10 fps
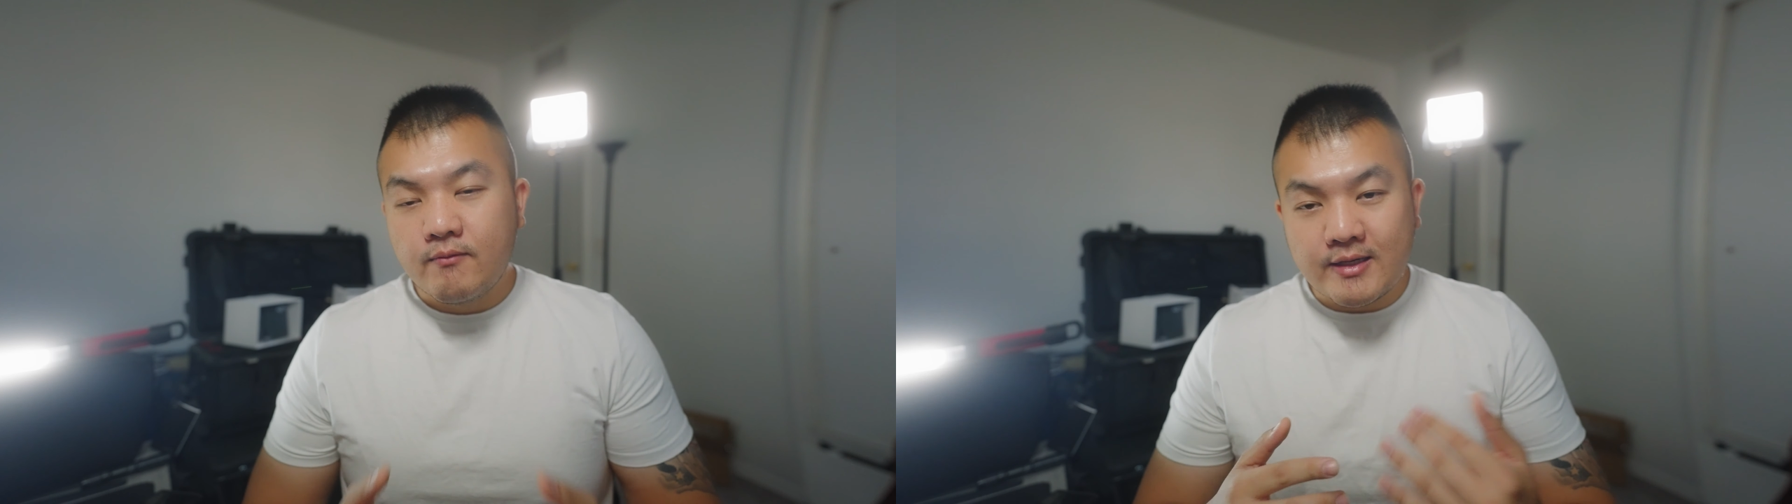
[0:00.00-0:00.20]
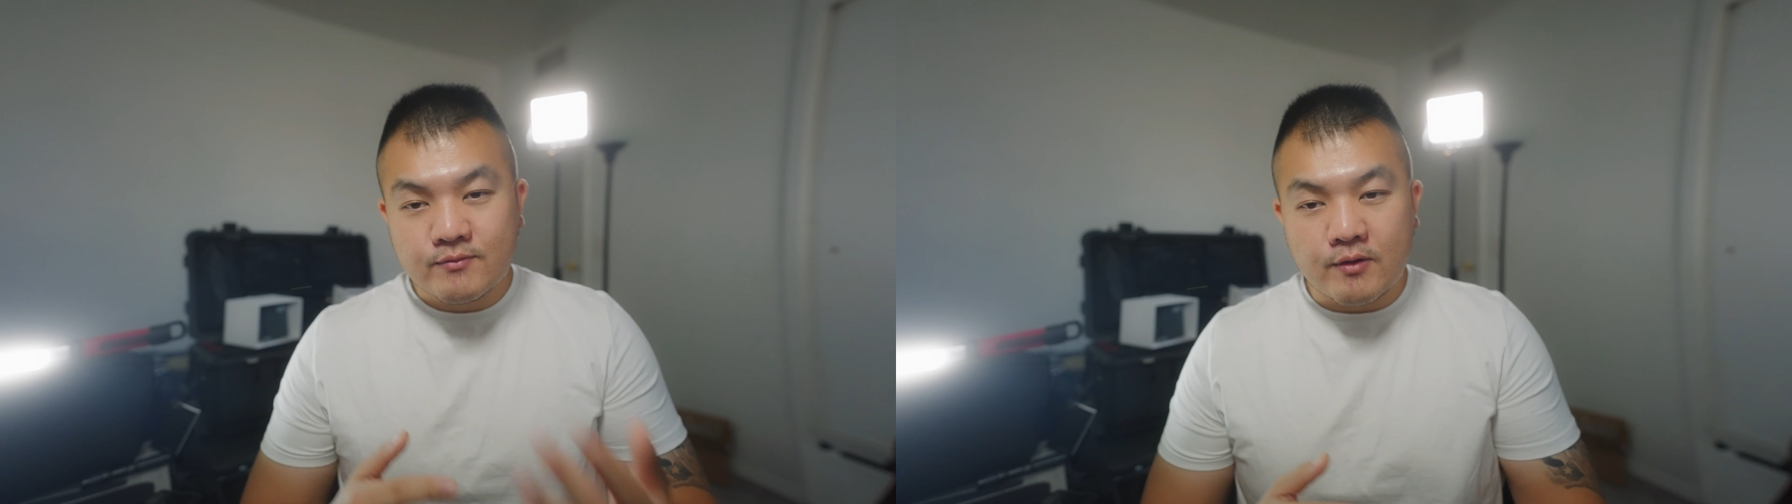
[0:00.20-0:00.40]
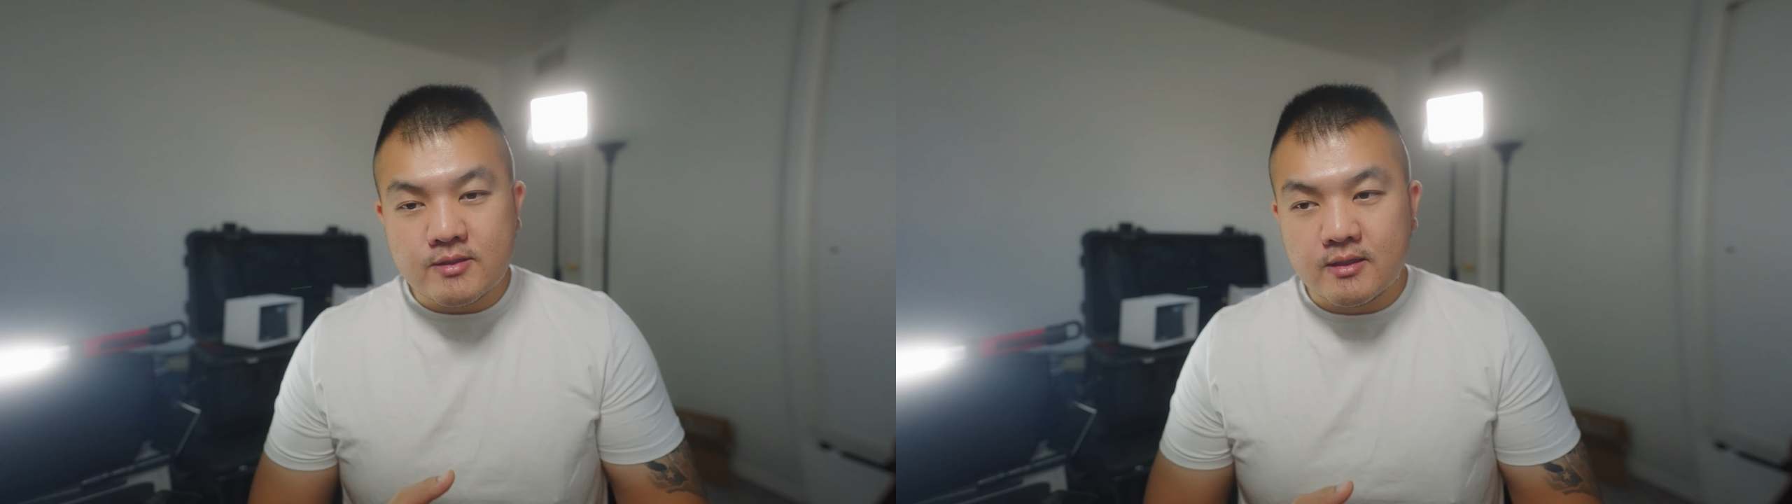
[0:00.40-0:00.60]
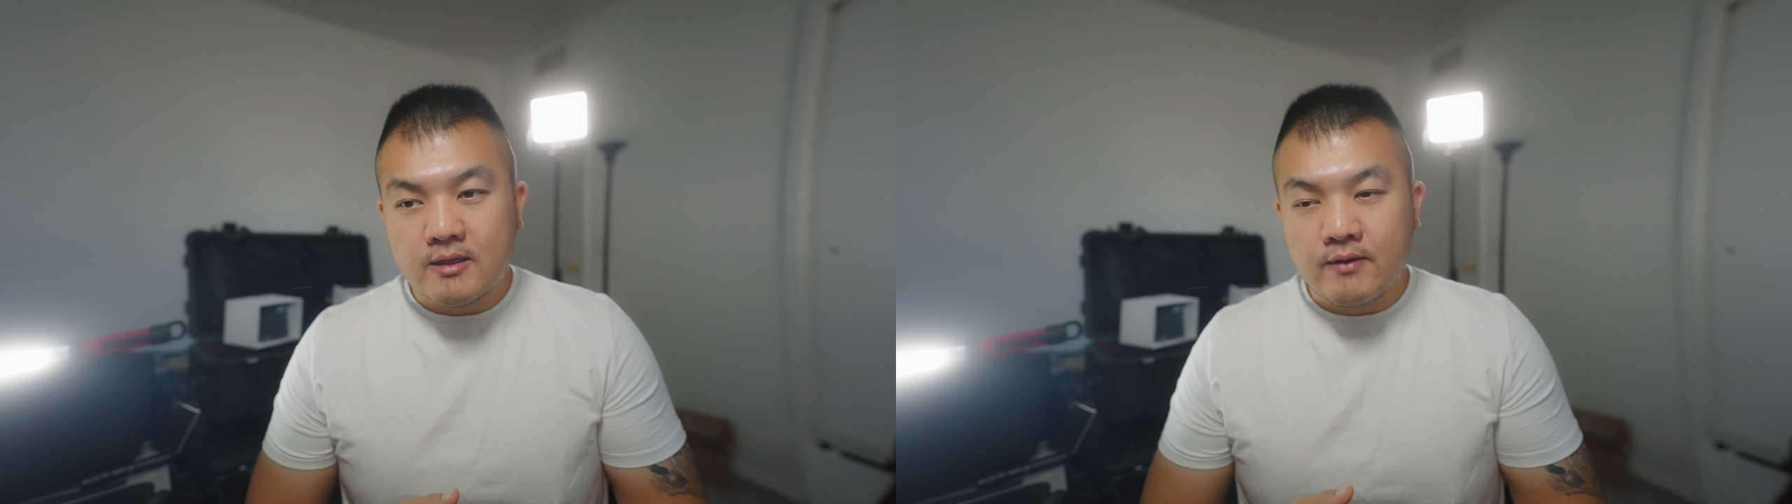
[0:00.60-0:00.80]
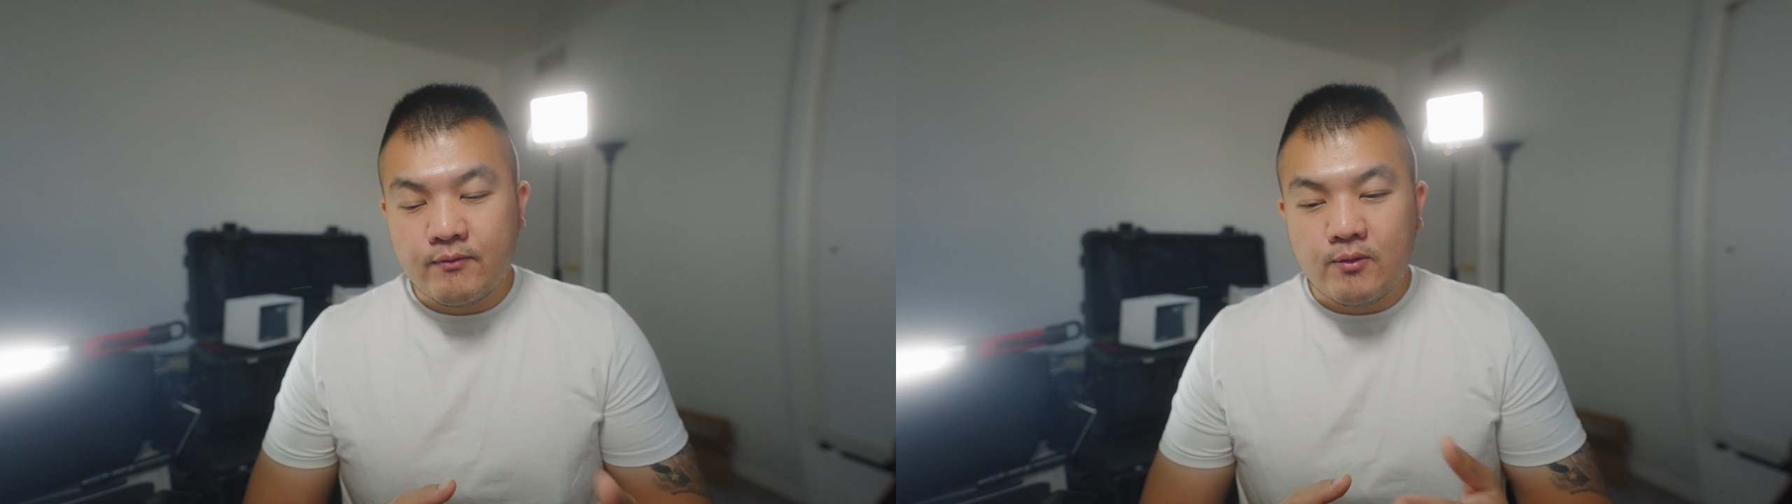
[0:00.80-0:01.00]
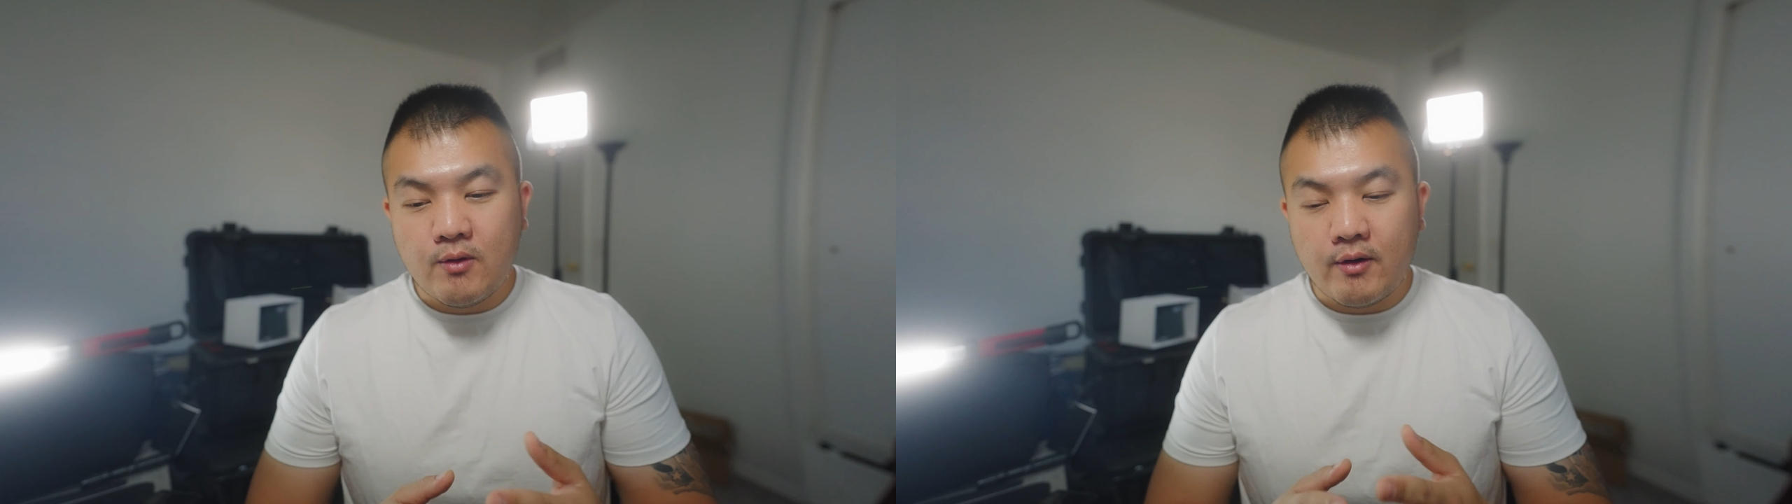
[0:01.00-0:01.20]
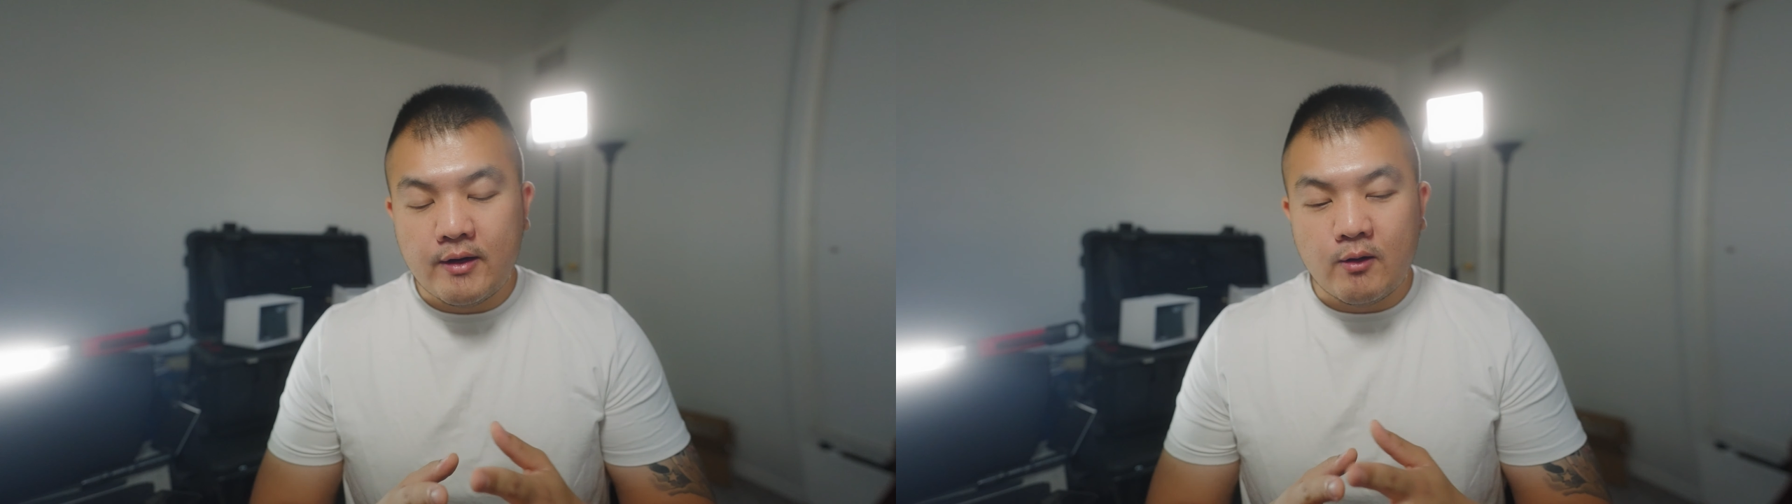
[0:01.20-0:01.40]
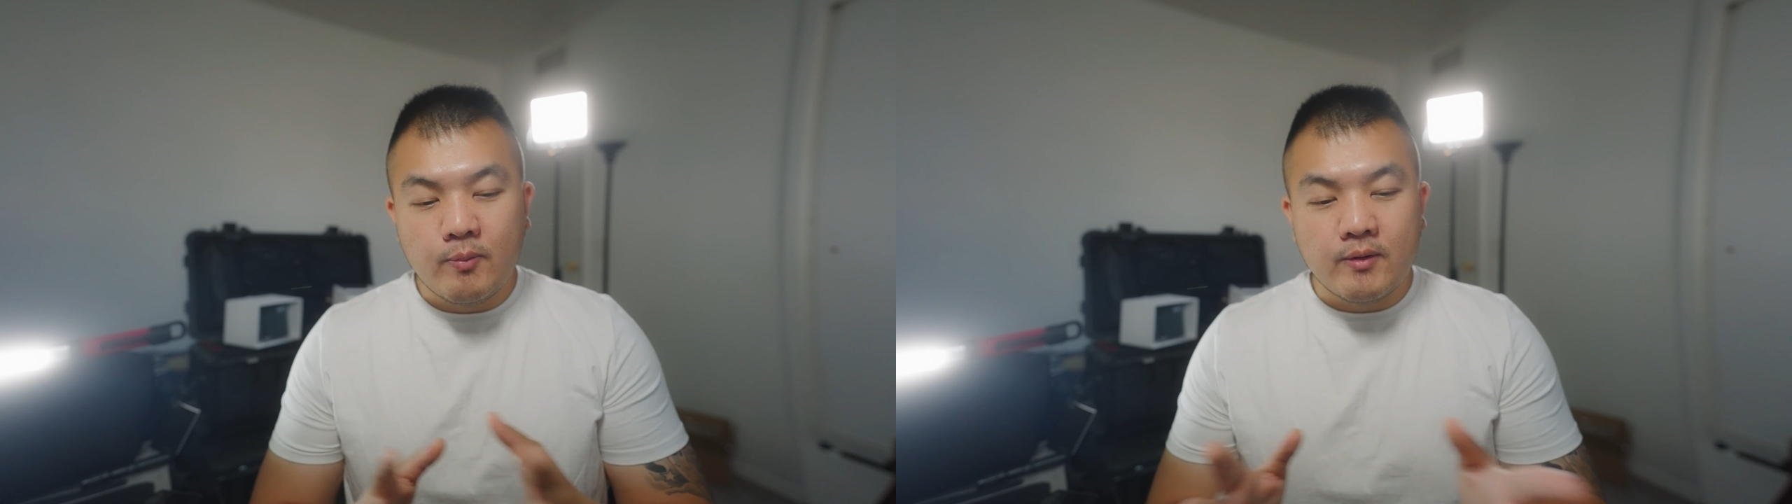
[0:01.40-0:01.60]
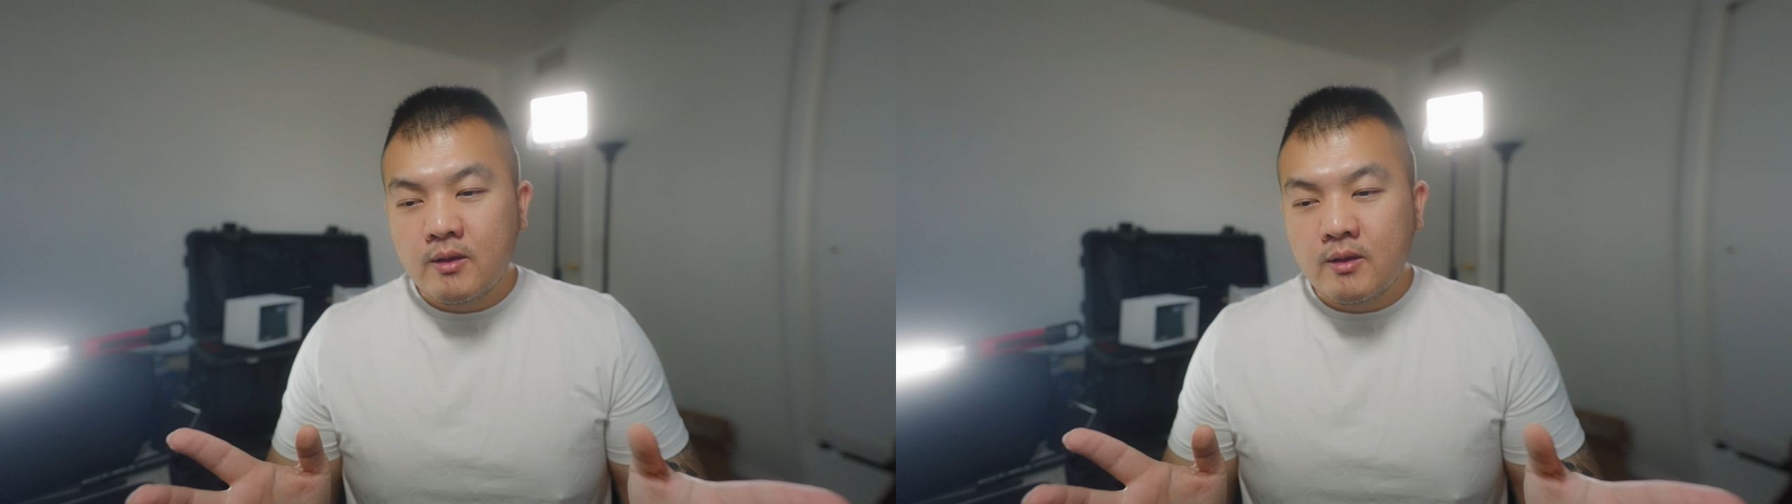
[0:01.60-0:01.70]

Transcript: Vice versa, if you are in an